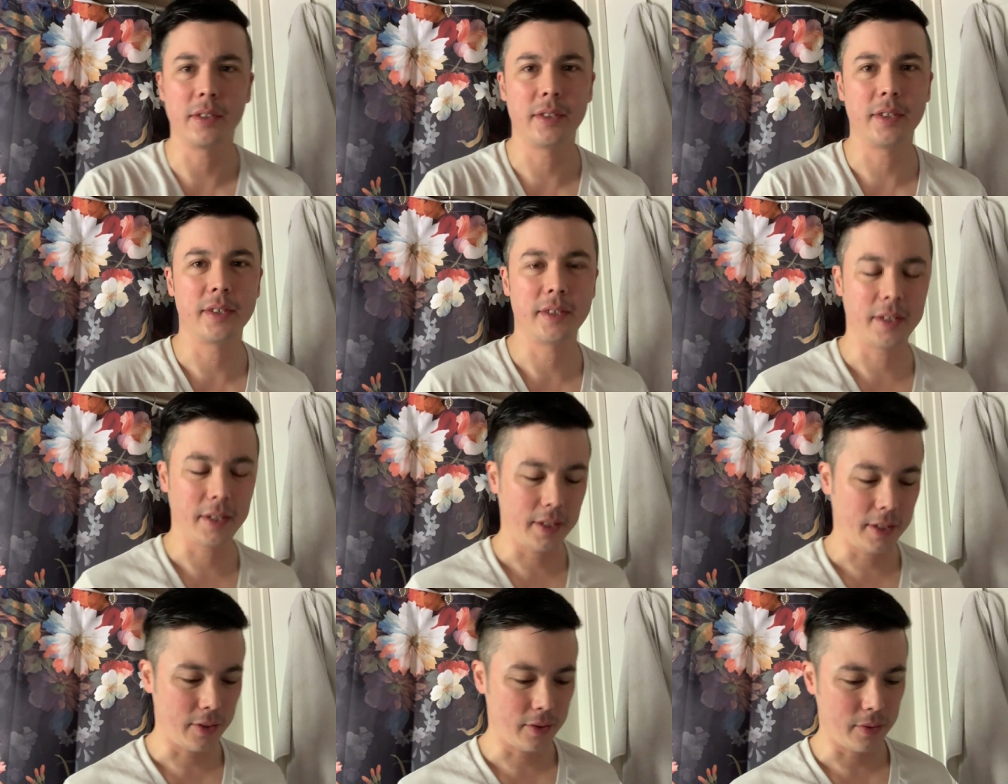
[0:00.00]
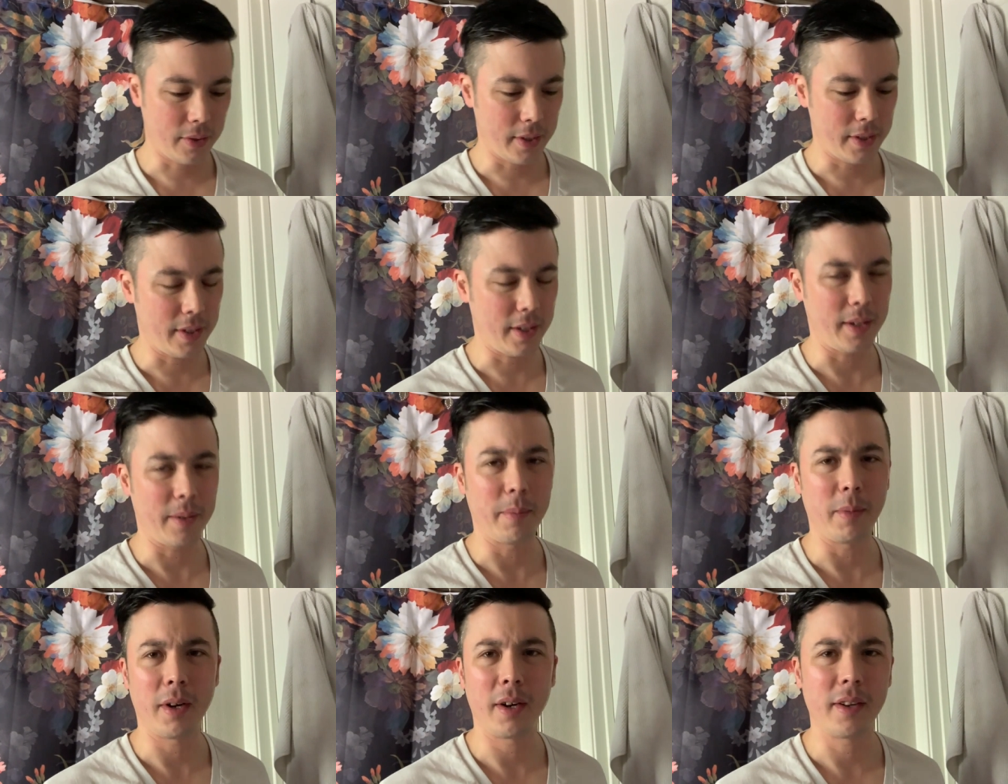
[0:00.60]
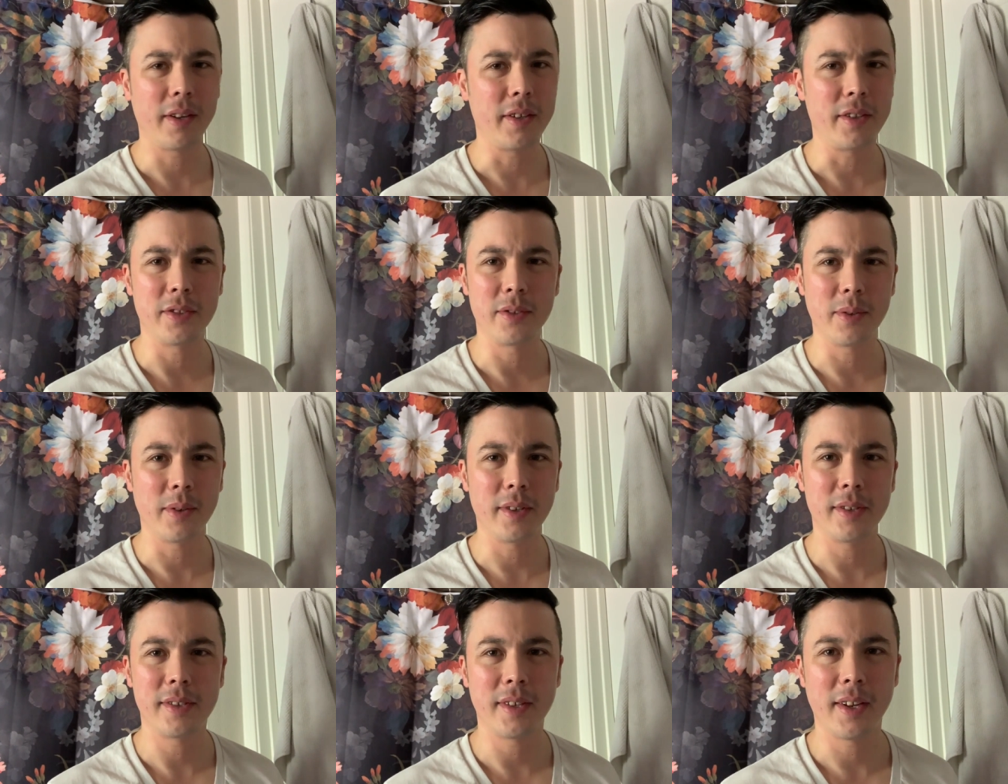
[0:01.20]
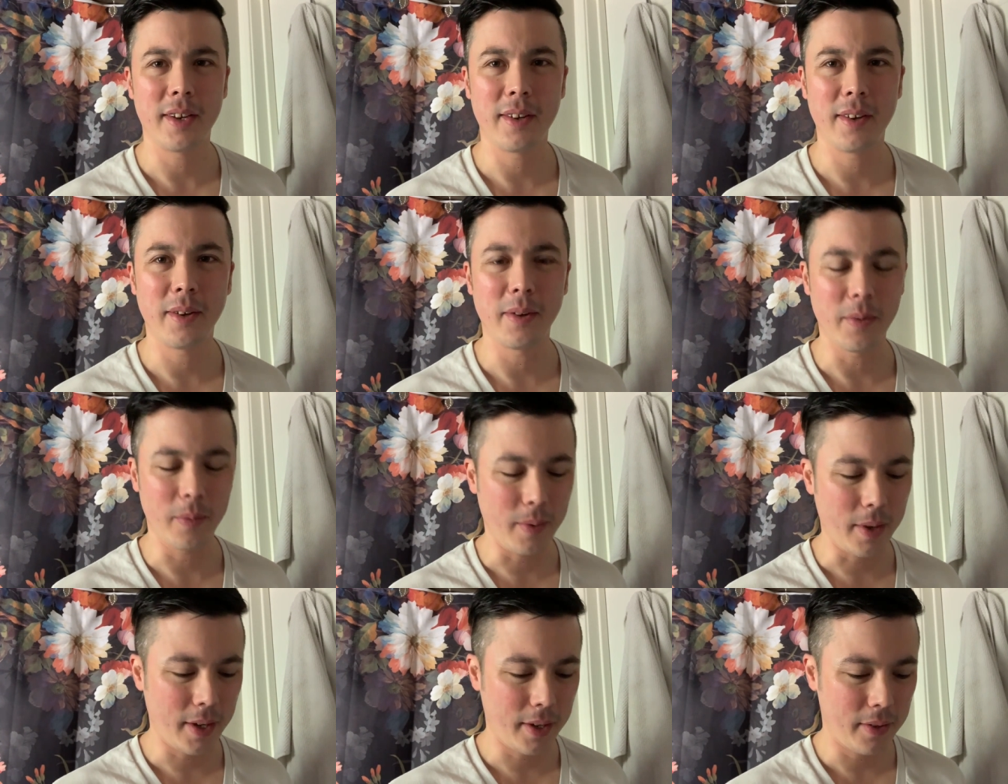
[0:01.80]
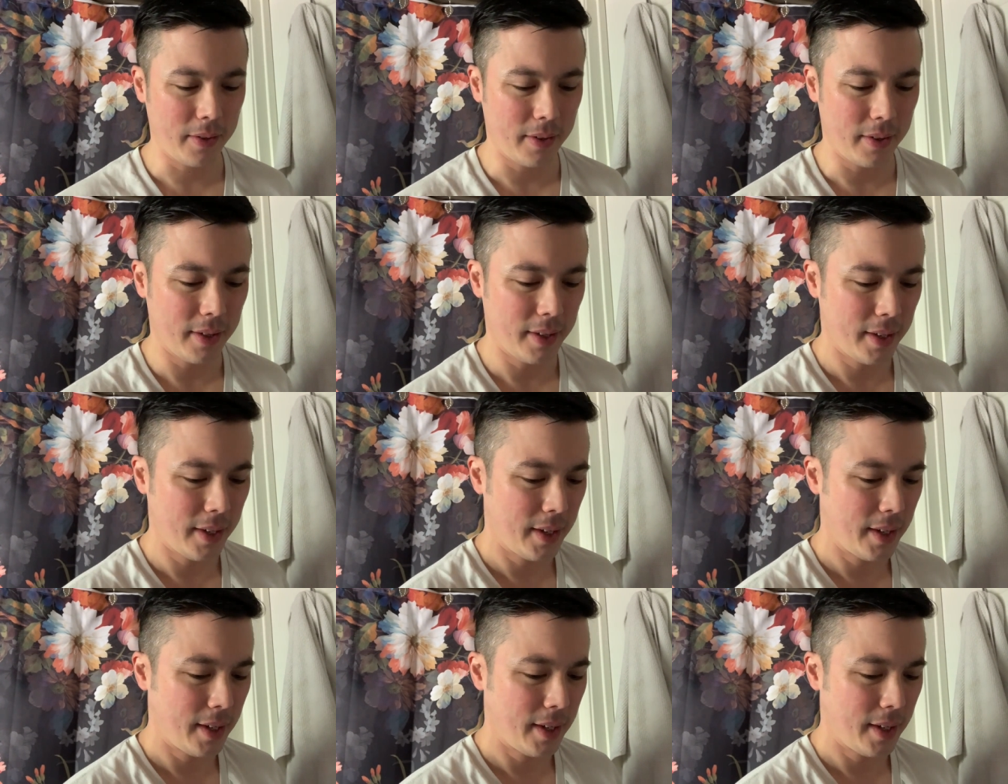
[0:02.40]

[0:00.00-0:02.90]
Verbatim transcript: just an interesting marketing choice. I don't know why you'd,